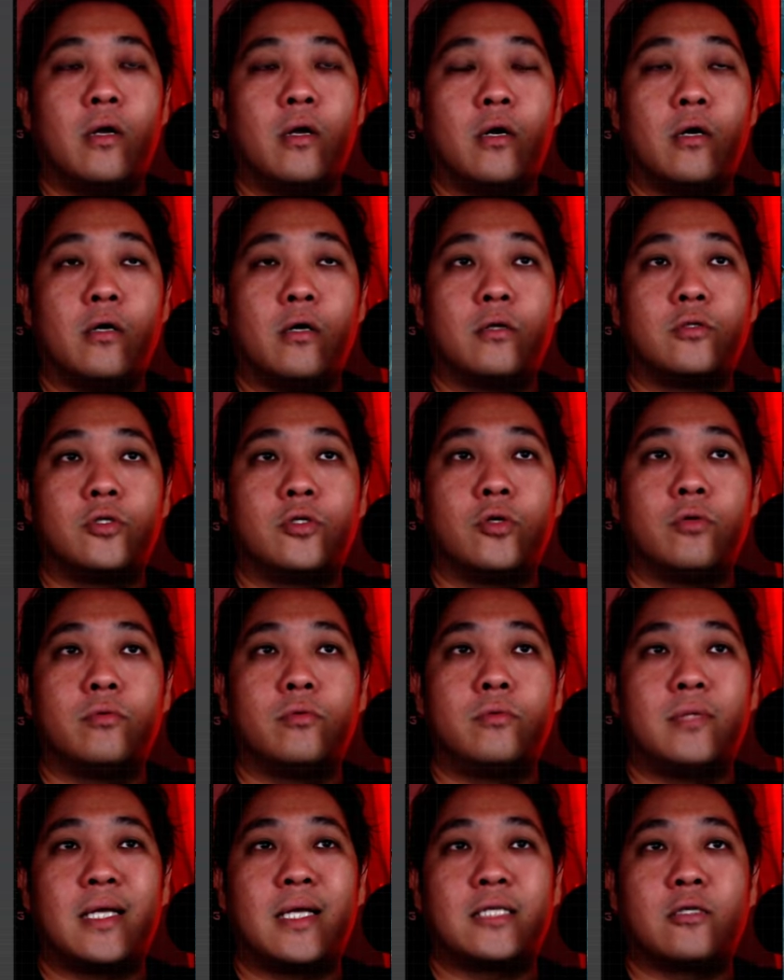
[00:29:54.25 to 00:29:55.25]

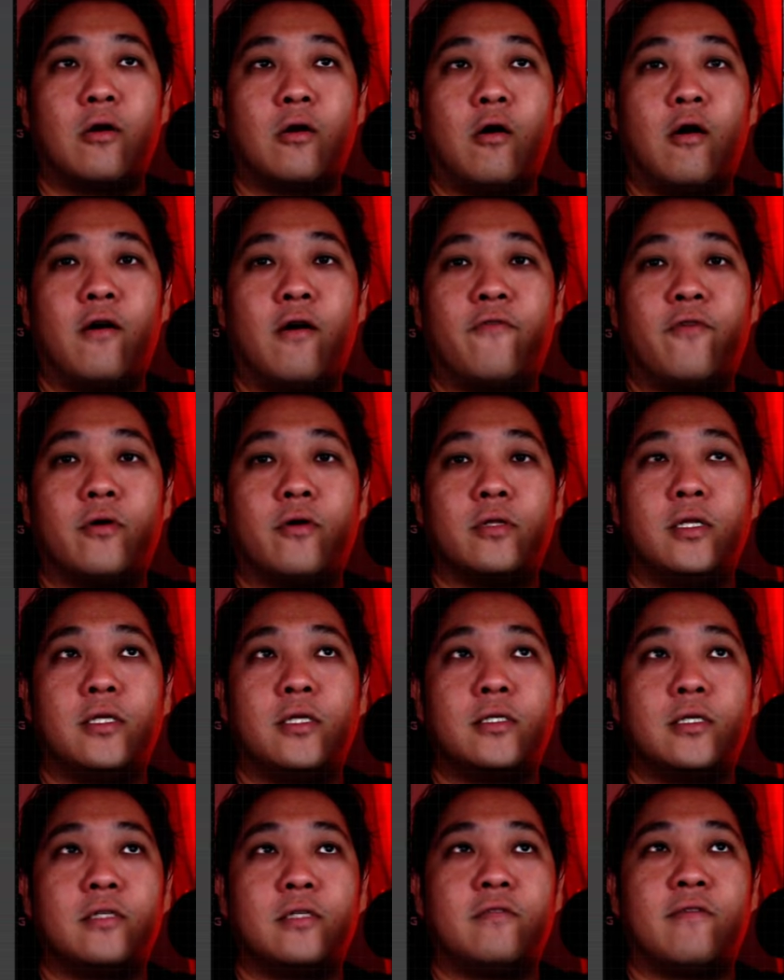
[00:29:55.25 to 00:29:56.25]
So that's all for
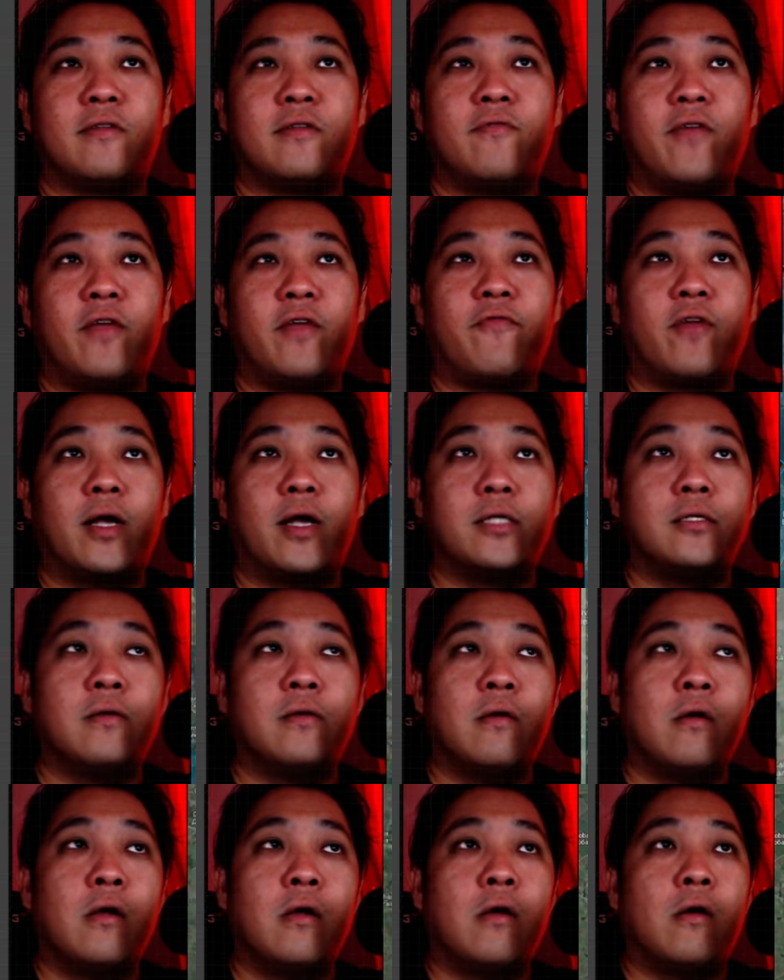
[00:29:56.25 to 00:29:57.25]
this Svatove Front.
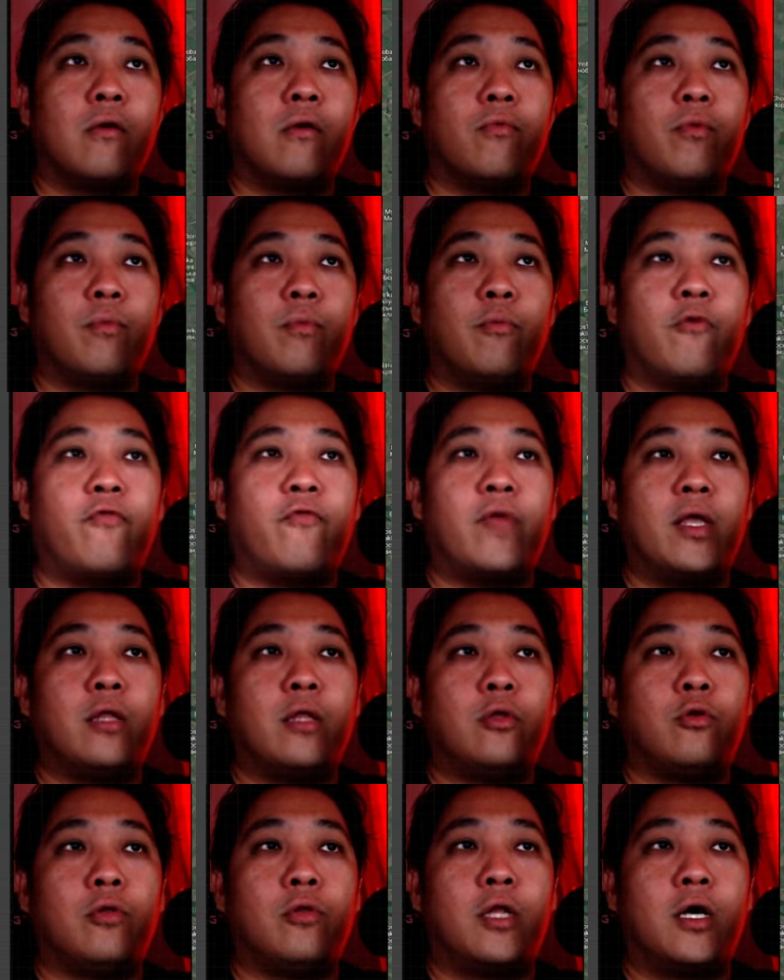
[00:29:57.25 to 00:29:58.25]
We move
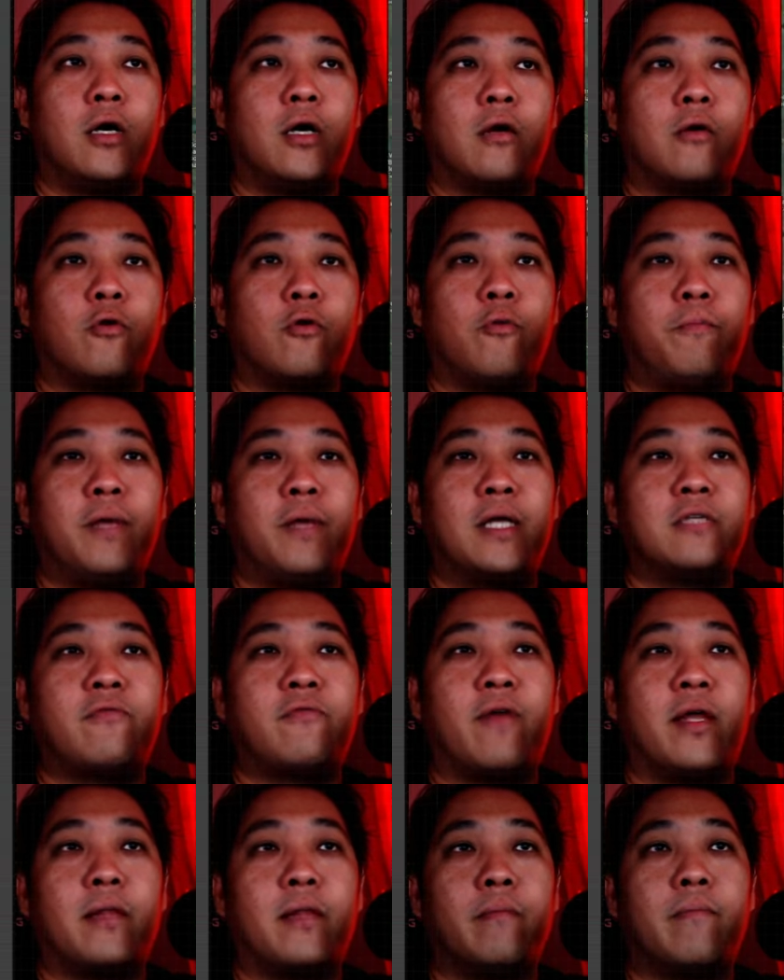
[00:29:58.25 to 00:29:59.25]
into the Kupyansk
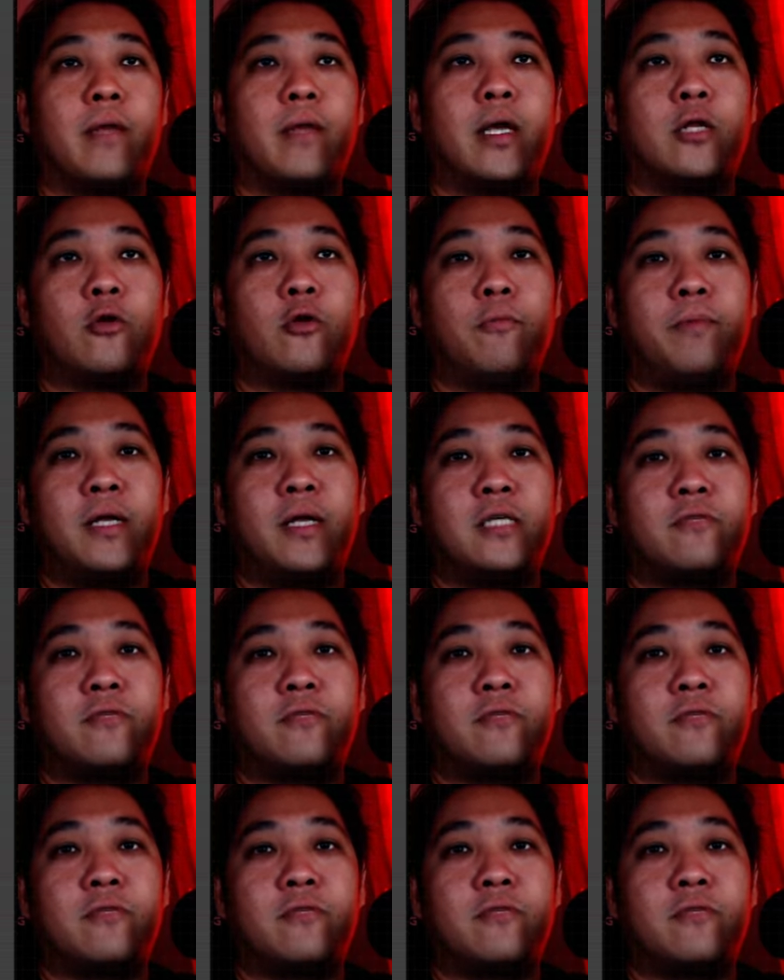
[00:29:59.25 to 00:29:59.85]
Front. At the Kupyansk